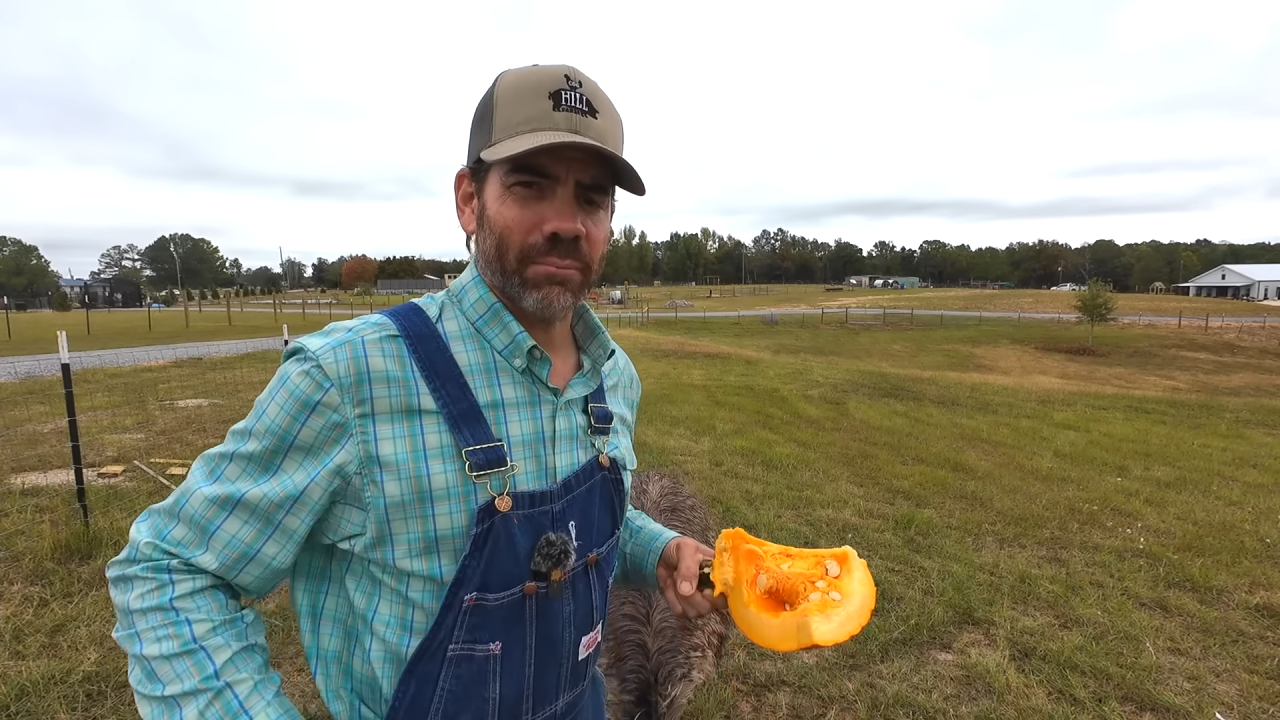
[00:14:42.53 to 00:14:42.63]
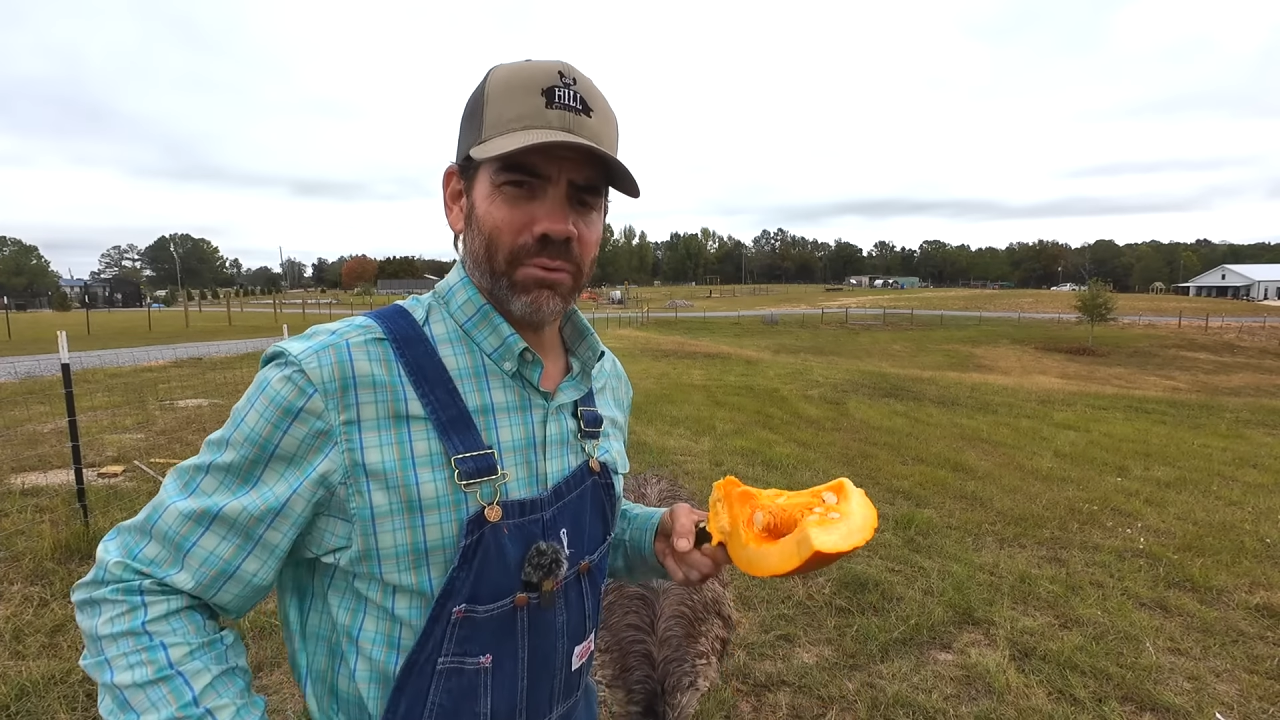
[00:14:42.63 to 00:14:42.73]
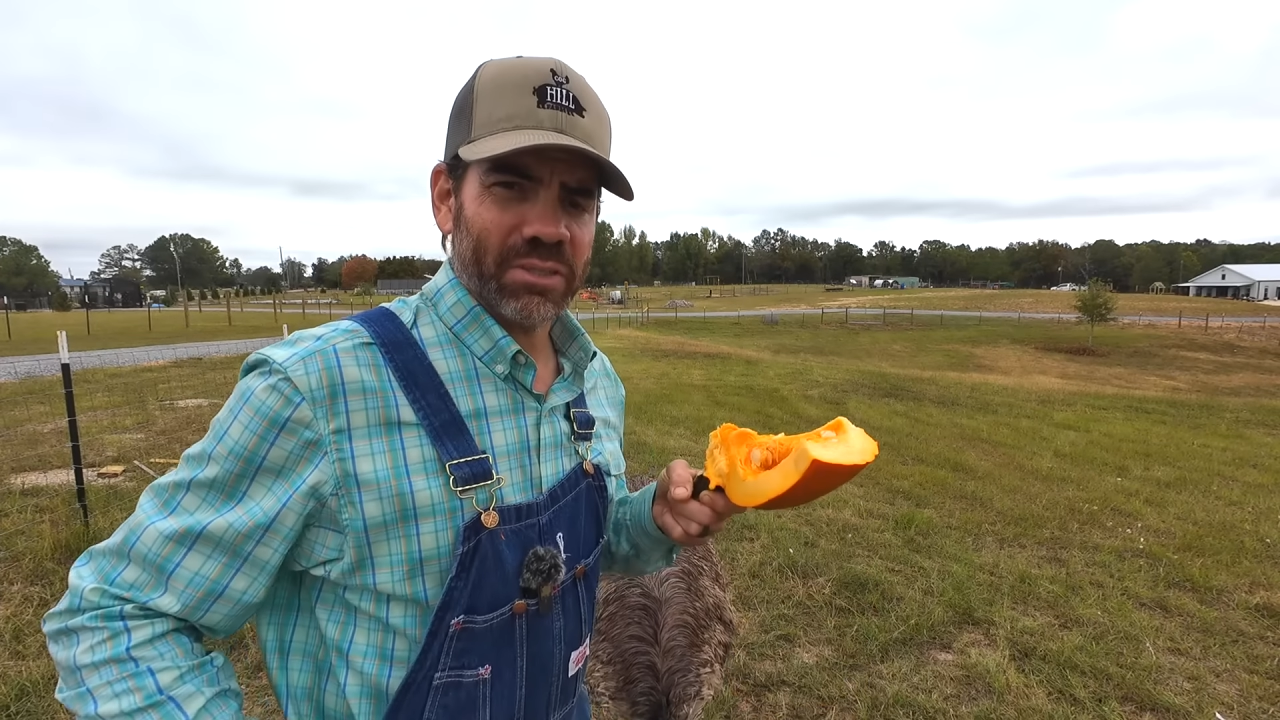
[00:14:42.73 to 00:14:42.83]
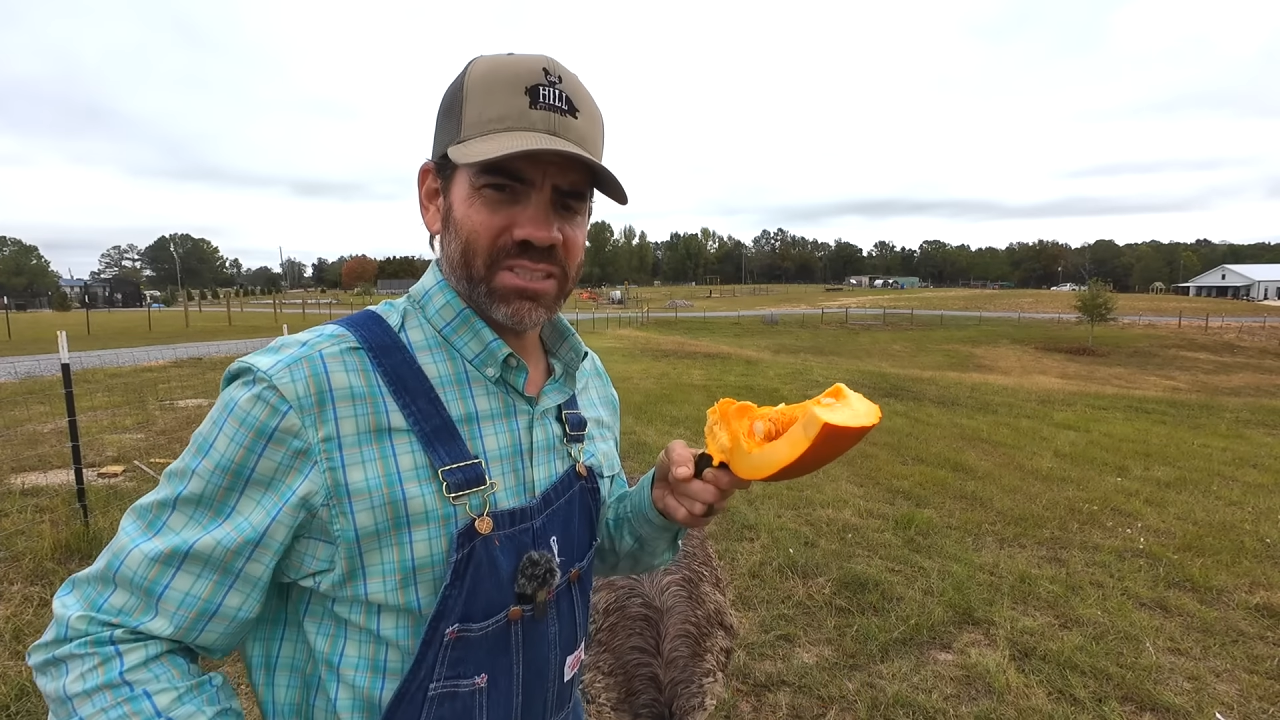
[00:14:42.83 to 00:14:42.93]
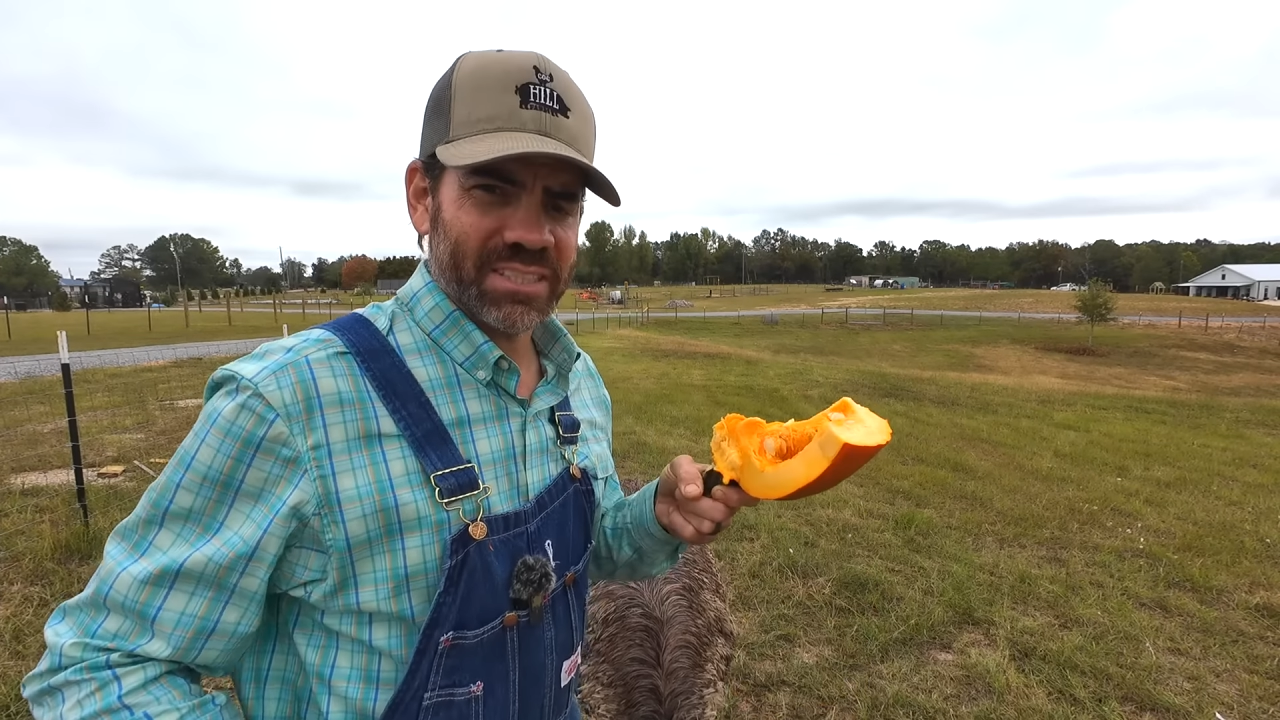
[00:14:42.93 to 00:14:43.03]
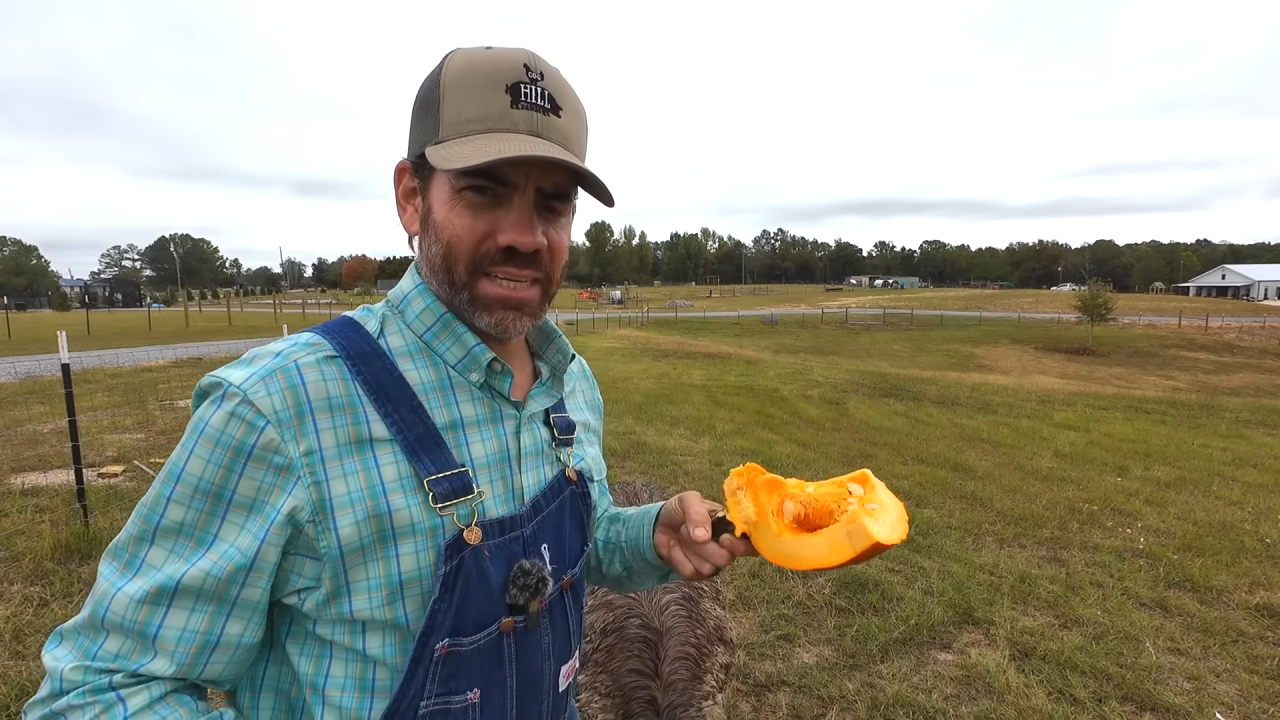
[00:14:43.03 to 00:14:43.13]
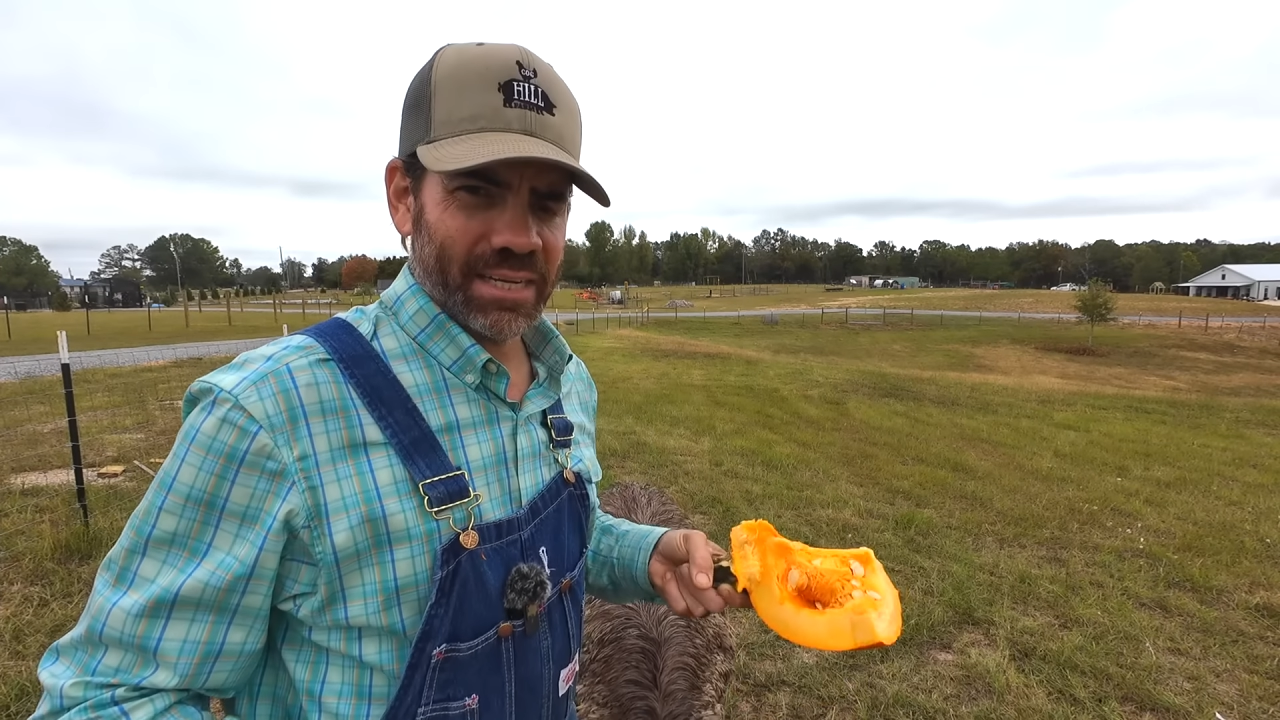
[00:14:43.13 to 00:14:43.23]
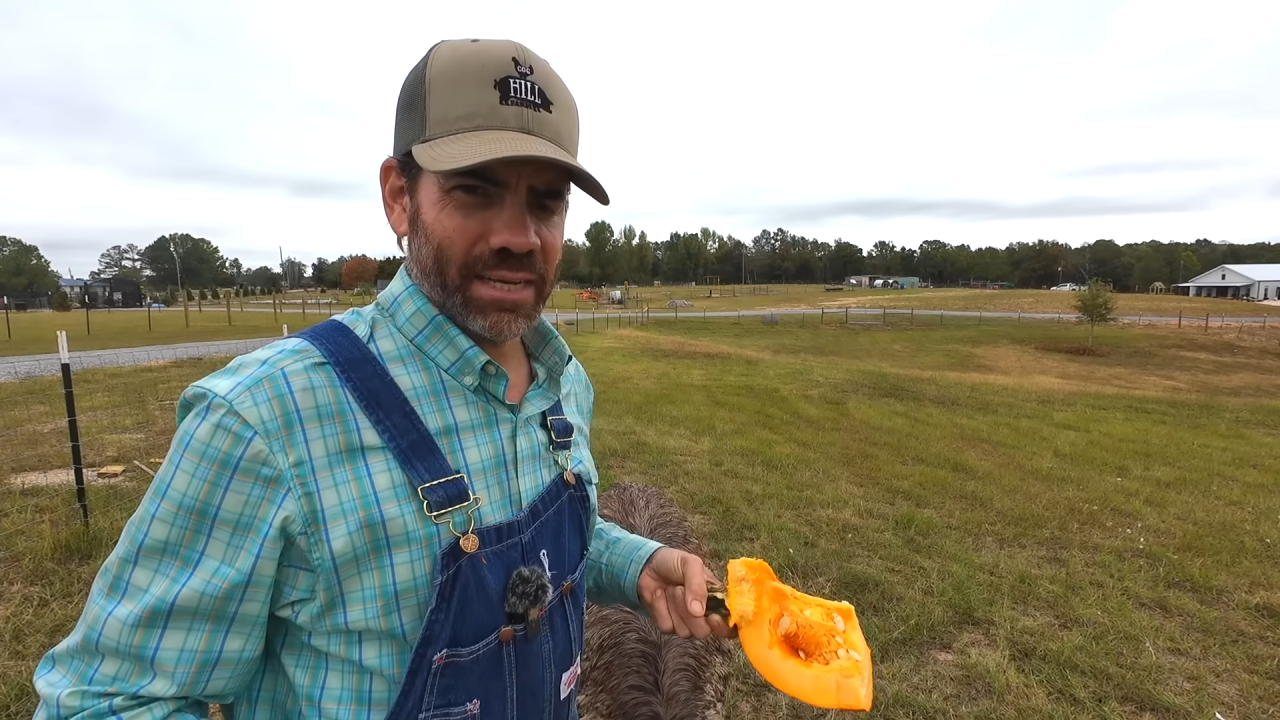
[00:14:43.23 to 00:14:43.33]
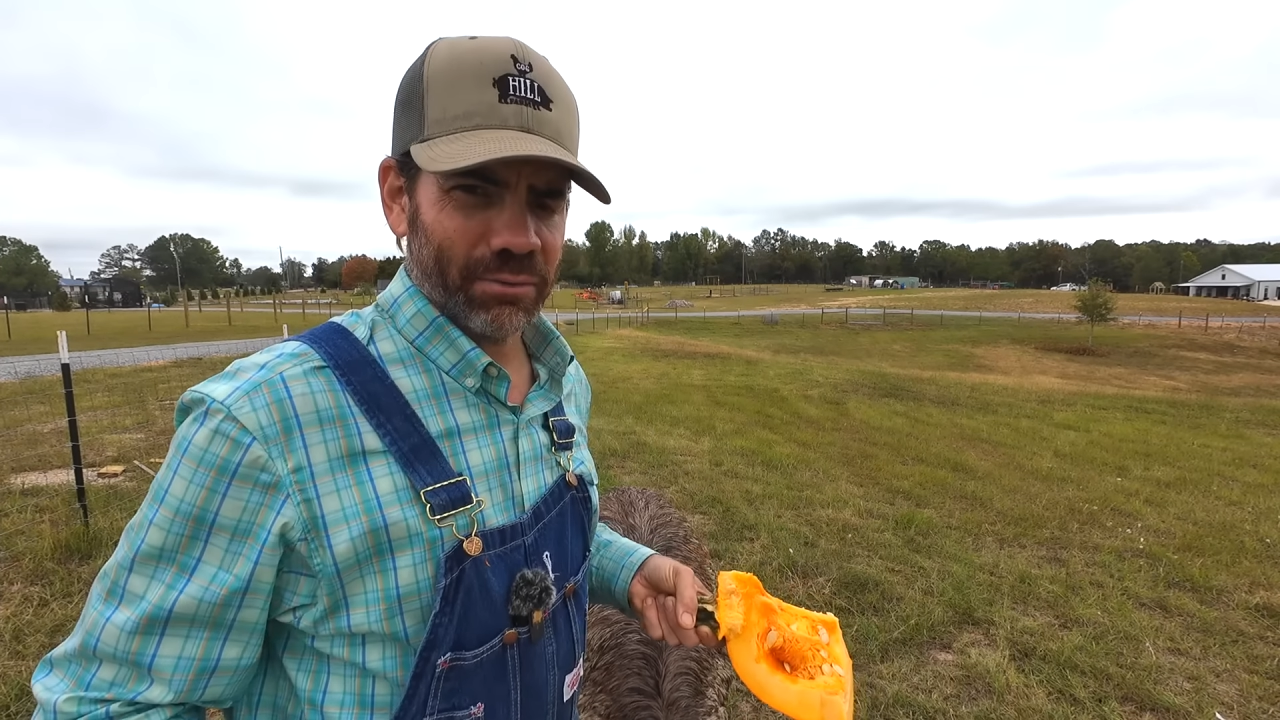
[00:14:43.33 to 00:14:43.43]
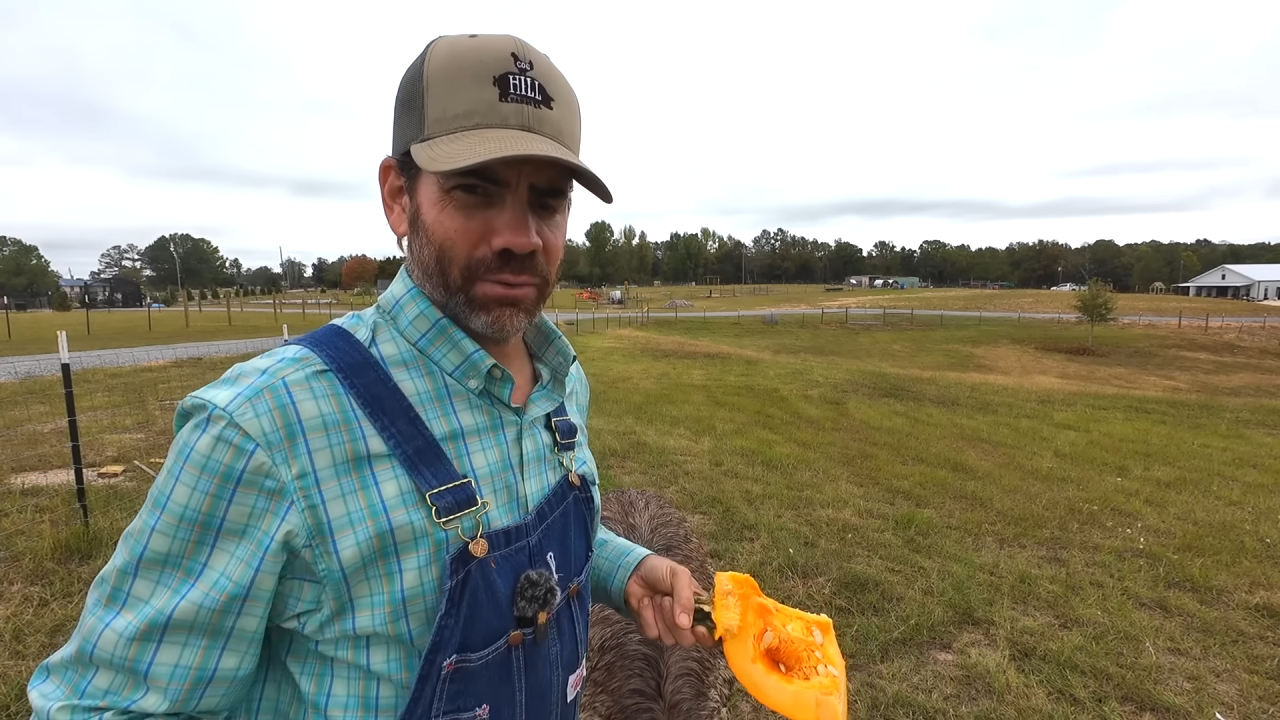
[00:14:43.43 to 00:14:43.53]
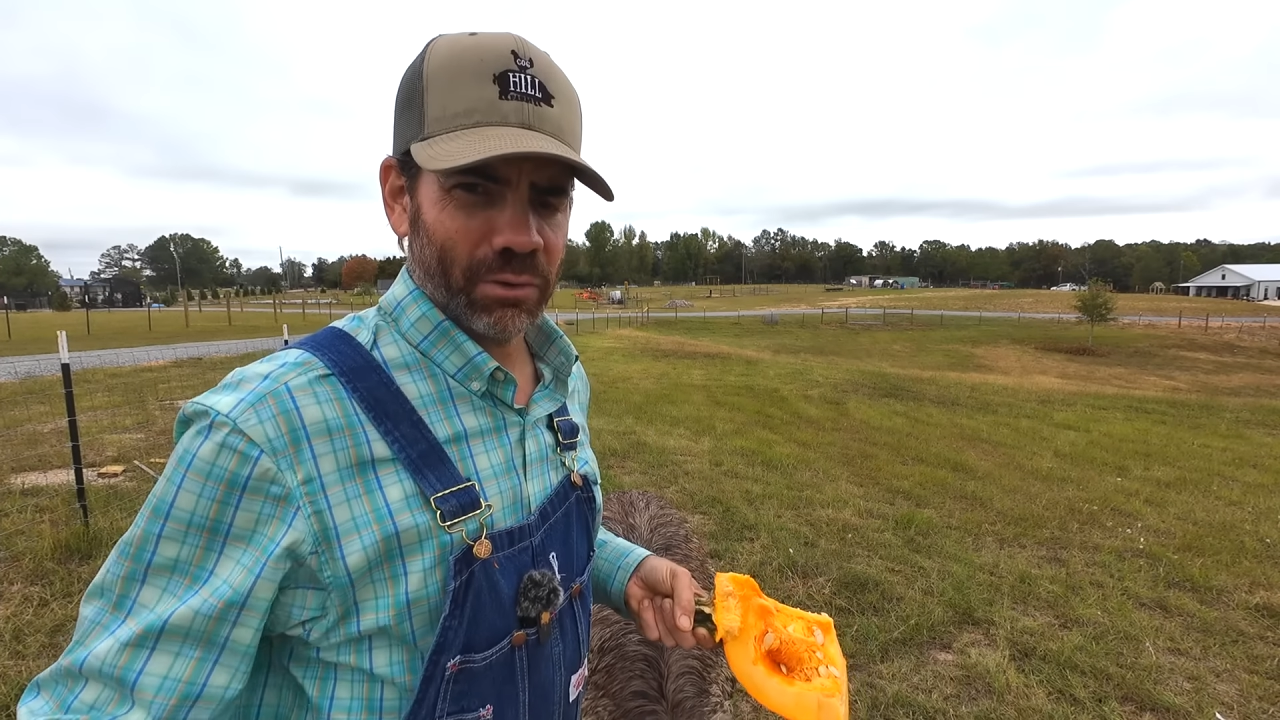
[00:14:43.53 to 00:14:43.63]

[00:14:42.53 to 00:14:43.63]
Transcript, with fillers: I'm gonna set it down on